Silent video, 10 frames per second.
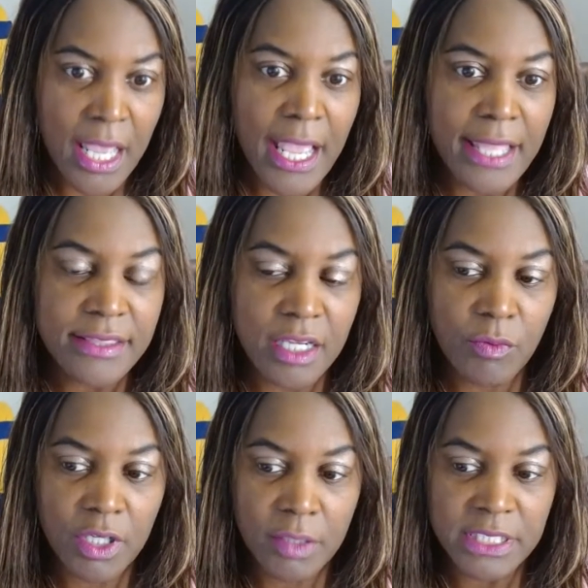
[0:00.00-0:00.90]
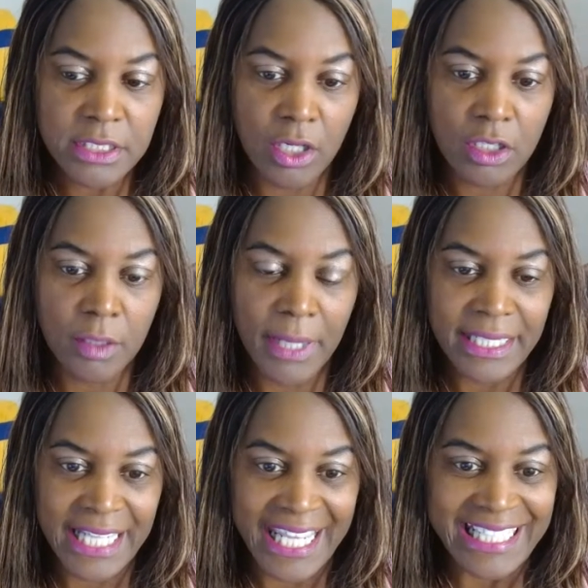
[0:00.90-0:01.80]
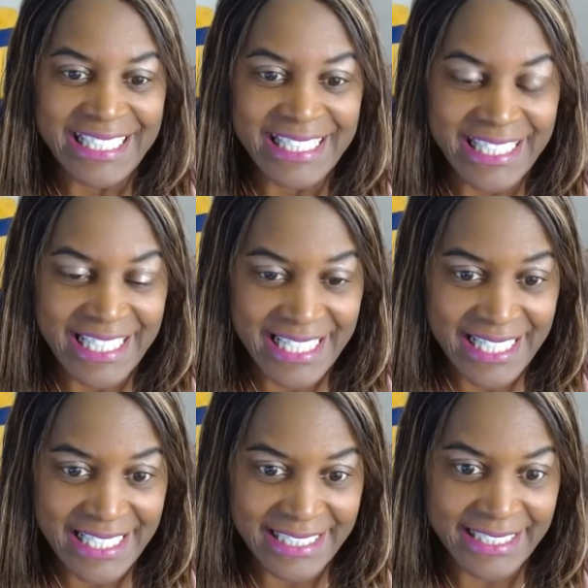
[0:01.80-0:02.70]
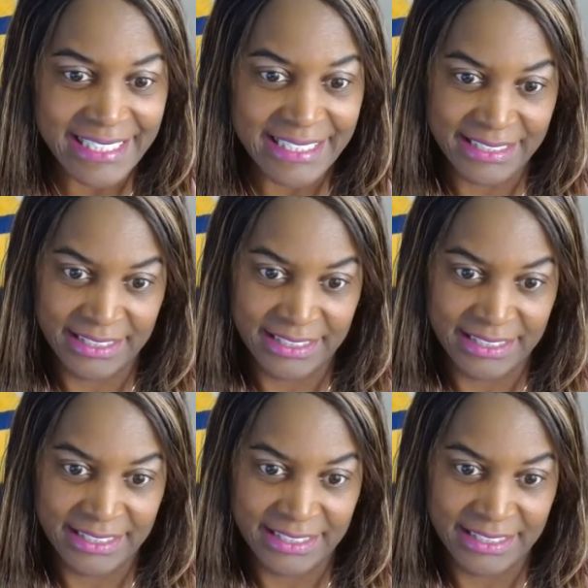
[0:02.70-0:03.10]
and then we're going to be talking about a non